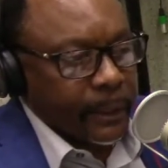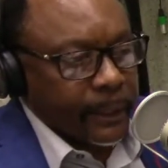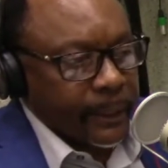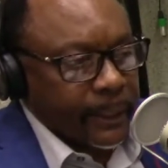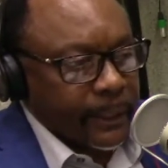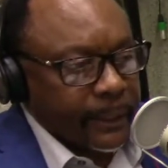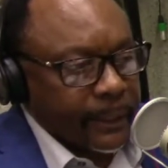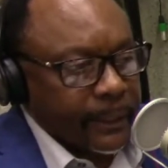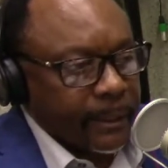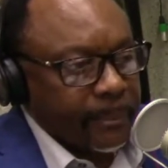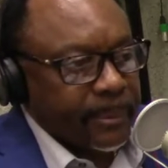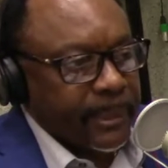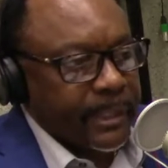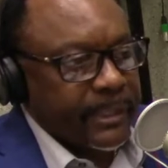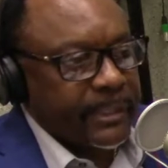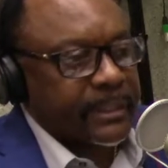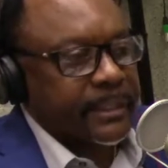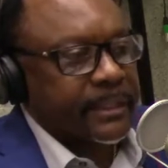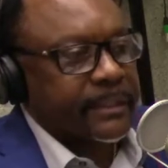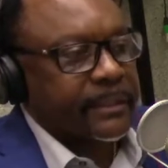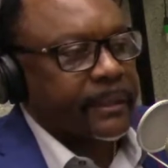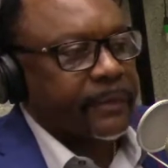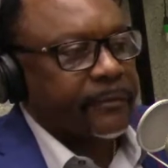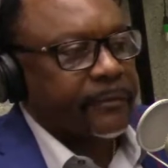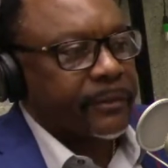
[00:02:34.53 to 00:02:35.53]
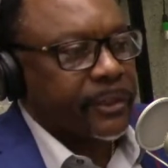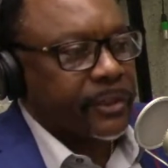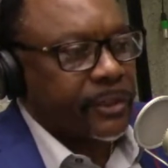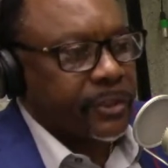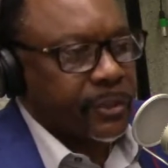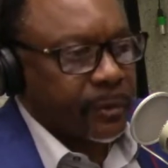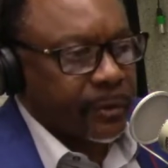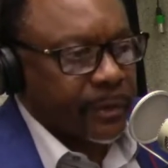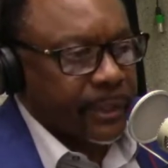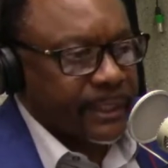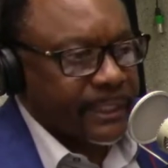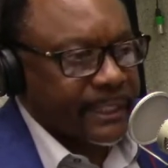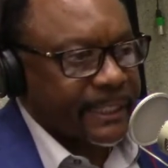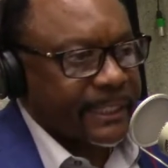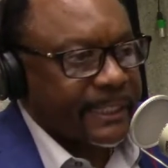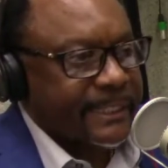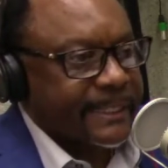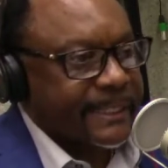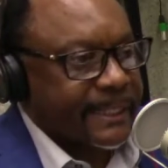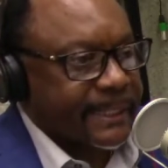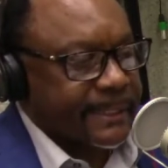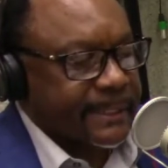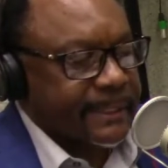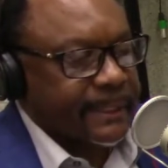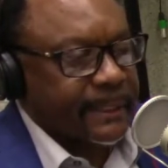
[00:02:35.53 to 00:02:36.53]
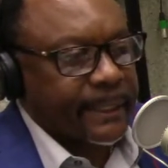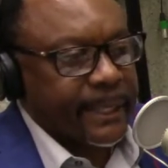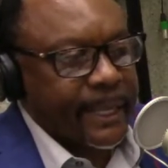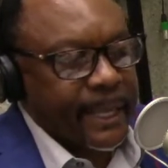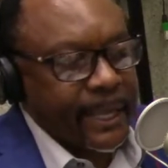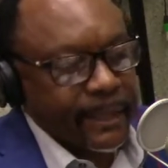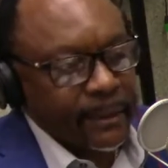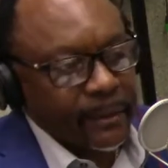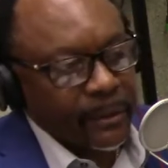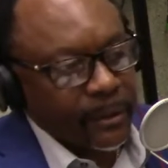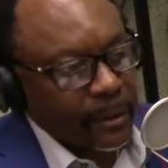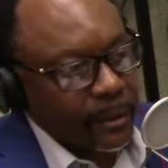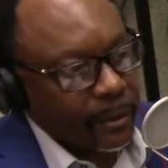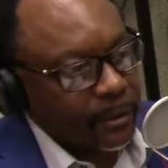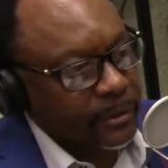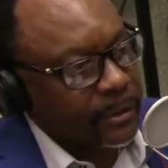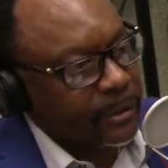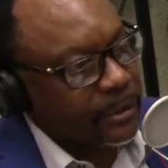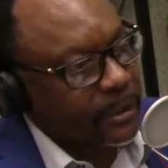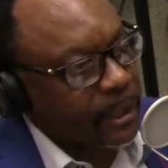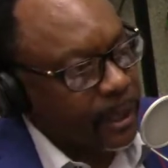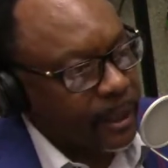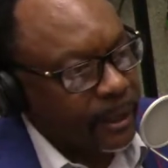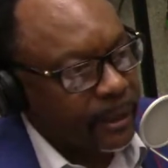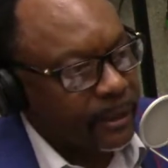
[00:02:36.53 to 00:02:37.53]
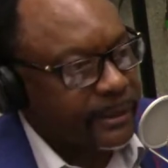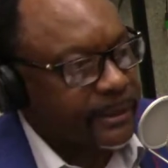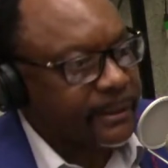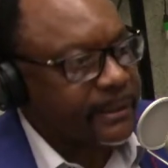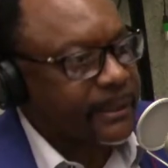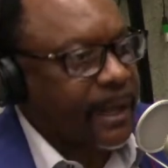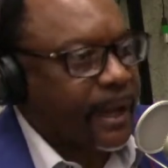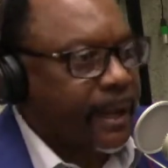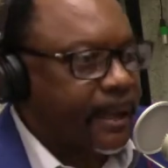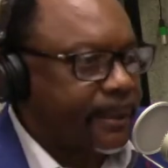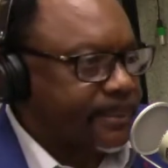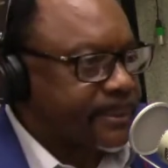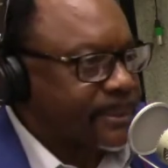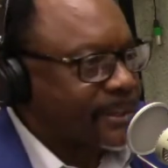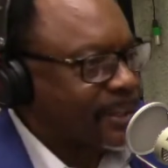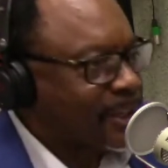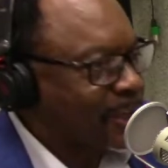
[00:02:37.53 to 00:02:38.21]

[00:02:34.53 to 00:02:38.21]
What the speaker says: in the business of insurance, consistent, not, start, stop.